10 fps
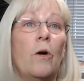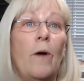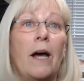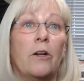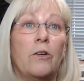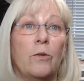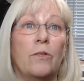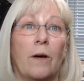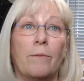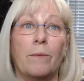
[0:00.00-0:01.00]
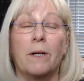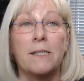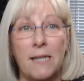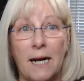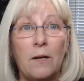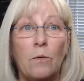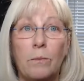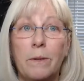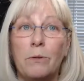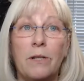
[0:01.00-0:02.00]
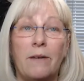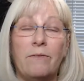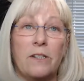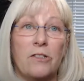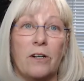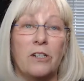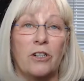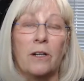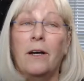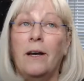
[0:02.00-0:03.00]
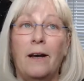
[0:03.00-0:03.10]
know how to do something because I can remember that frustration.